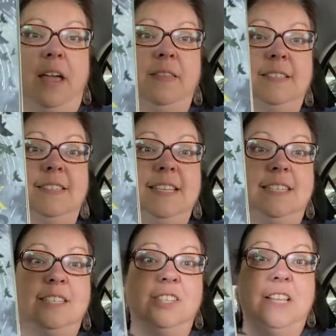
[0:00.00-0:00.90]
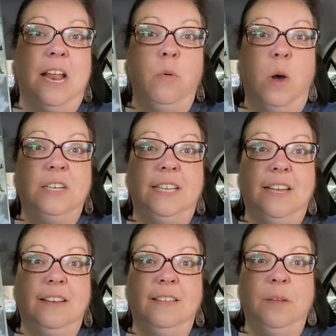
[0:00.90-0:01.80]
This is the edition that I
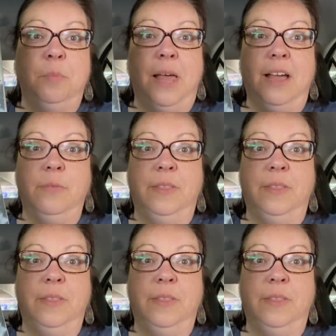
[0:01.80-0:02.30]
wanted, the black